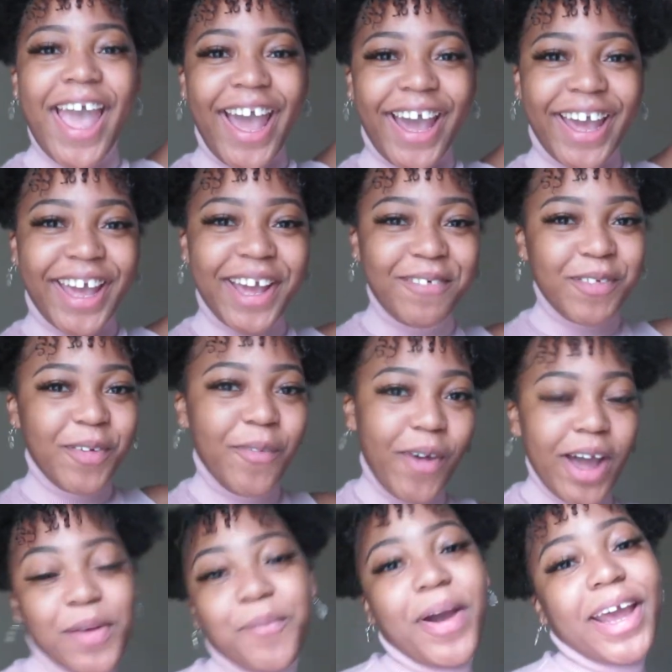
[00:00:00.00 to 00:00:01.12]
Hey
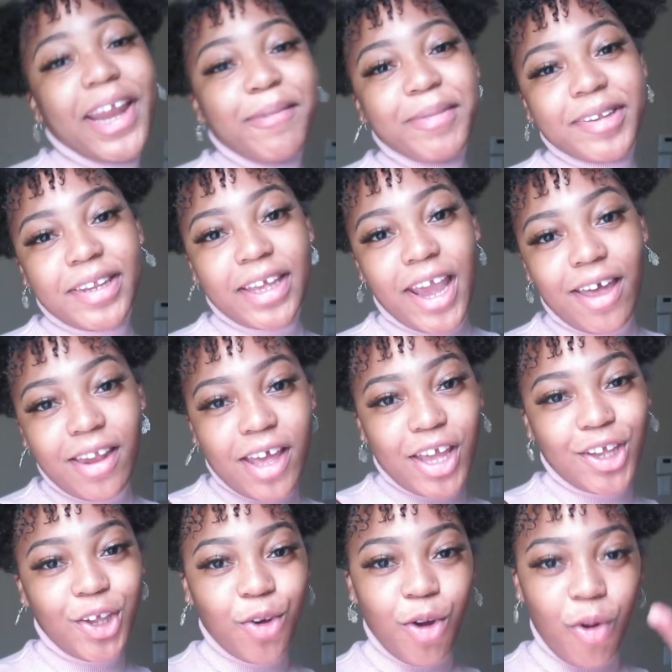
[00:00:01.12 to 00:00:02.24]
everyone, my name is Nikayla
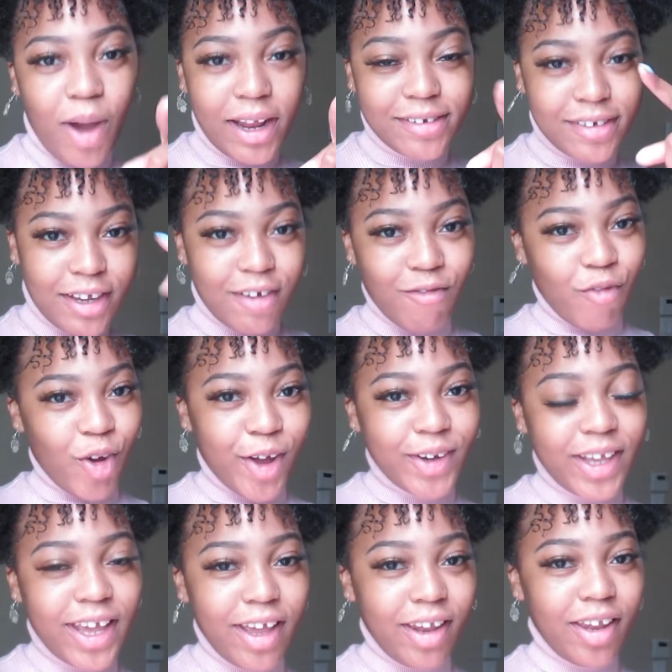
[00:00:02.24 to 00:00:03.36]
and you are watching Royal
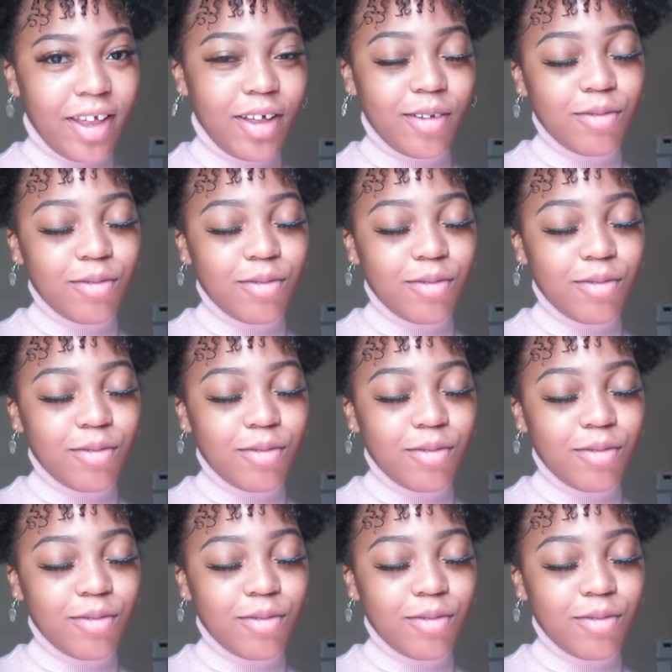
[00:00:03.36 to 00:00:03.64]
Nikayla.